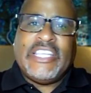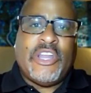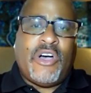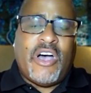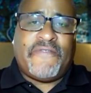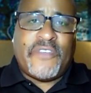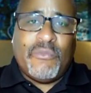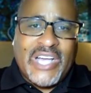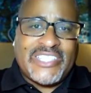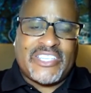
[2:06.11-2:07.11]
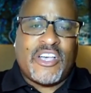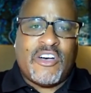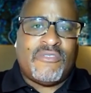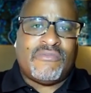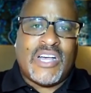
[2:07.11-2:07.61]
You know, a few months
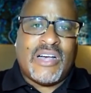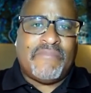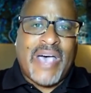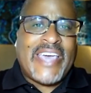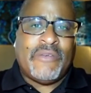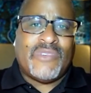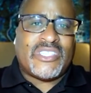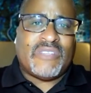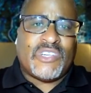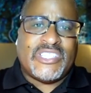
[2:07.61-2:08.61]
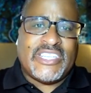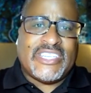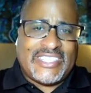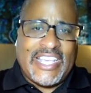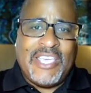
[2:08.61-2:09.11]
ago, Biden did
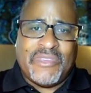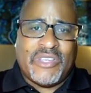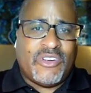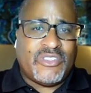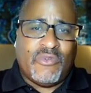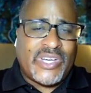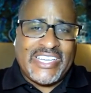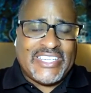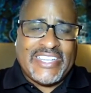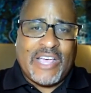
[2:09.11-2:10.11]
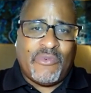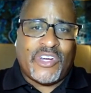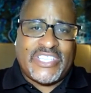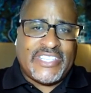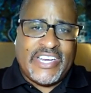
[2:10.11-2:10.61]
a statement on one of these
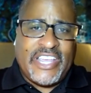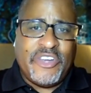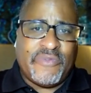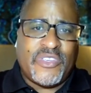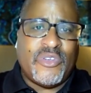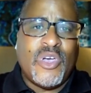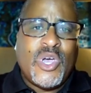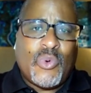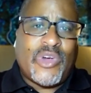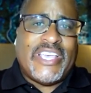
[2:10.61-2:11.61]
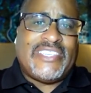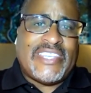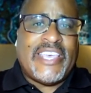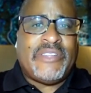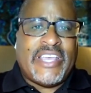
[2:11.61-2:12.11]
networks. He did an interview where he
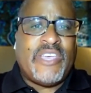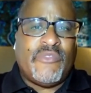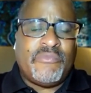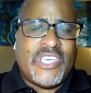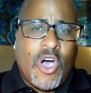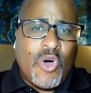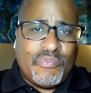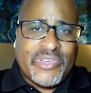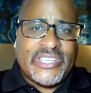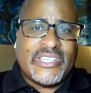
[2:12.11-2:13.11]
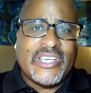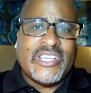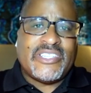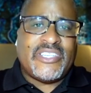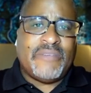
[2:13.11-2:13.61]
said that he would be open
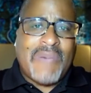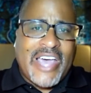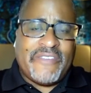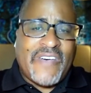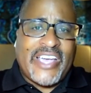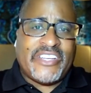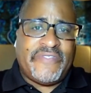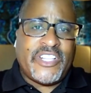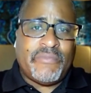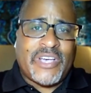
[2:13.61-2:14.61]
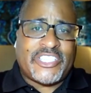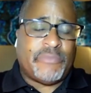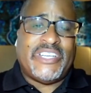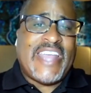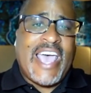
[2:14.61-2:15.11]
to modifying the
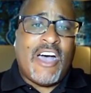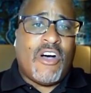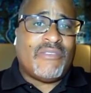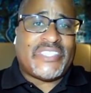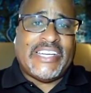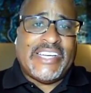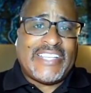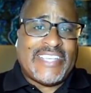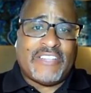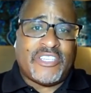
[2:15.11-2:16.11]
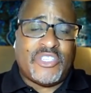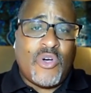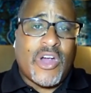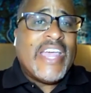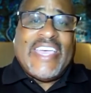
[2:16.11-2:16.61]
filibuster. But now, all of a sudden, that's out the
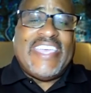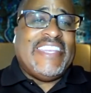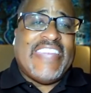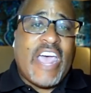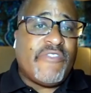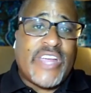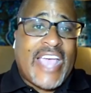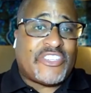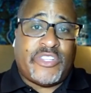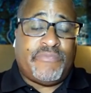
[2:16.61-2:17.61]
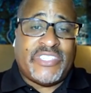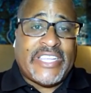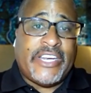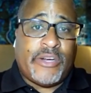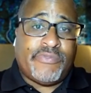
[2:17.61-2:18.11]
door. He never actually
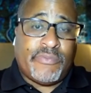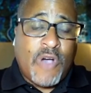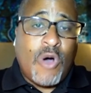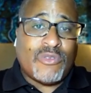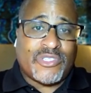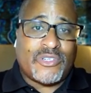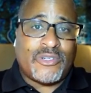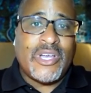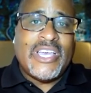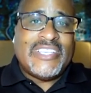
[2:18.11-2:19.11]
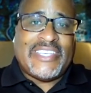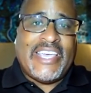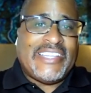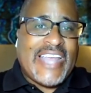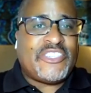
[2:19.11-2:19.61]
presented a proposal
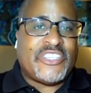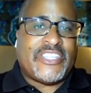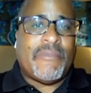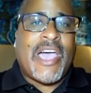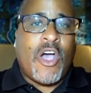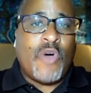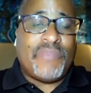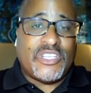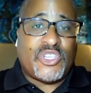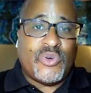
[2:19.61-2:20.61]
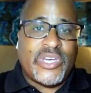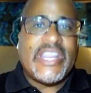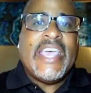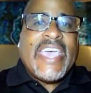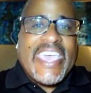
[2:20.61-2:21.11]
saying, not just am I open to
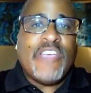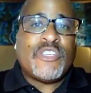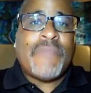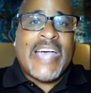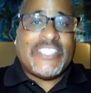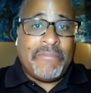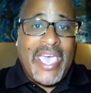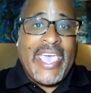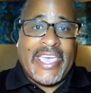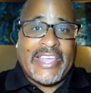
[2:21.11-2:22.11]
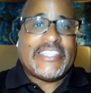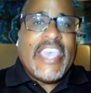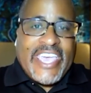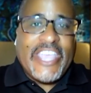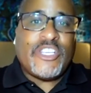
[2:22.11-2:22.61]
it, here's my demand.
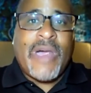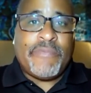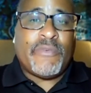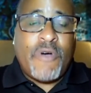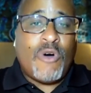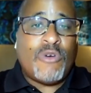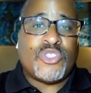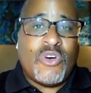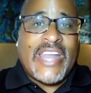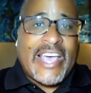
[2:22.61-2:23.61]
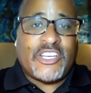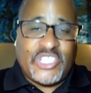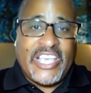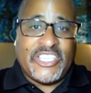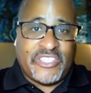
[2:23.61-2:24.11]
Here's my proposal on how to
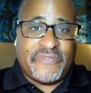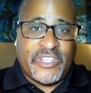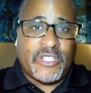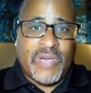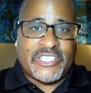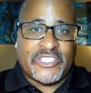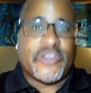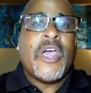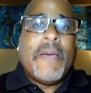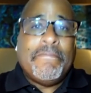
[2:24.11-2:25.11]
change the filibuster.